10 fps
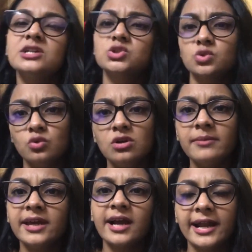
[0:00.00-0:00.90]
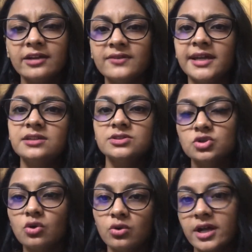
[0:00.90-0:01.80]
School mein kind of like
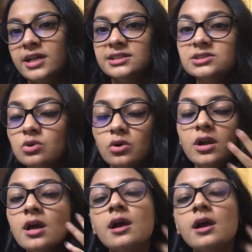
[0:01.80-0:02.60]
jo ho raha is good,